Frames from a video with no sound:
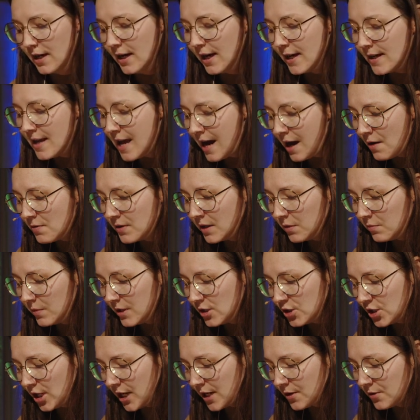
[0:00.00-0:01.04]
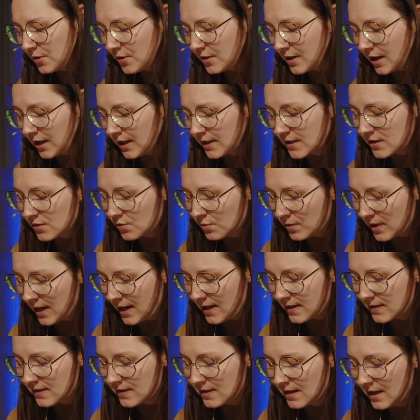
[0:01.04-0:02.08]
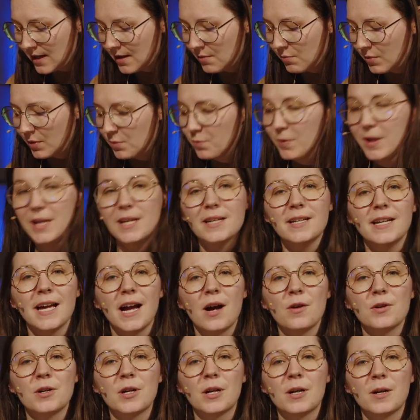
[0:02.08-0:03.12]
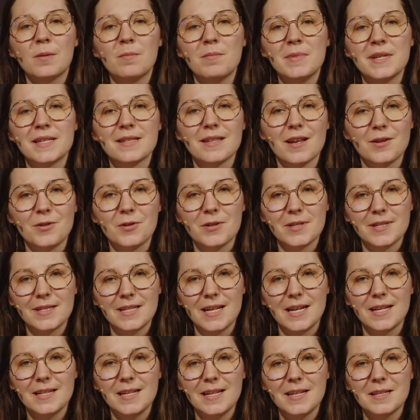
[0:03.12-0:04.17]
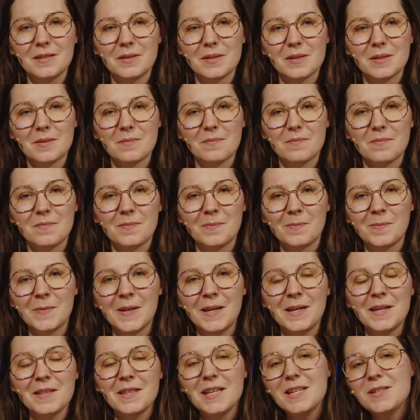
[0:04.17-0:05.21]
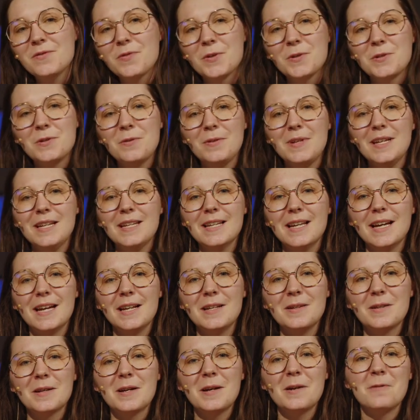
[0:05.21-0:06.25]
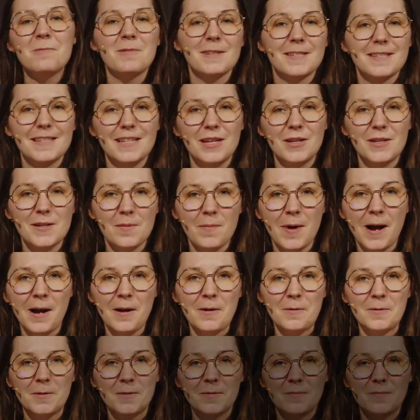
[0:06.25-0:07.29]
And how can we channel God's grace when we encounter misunderstandings? Thanks for tuning in. We'll see you tomorrow.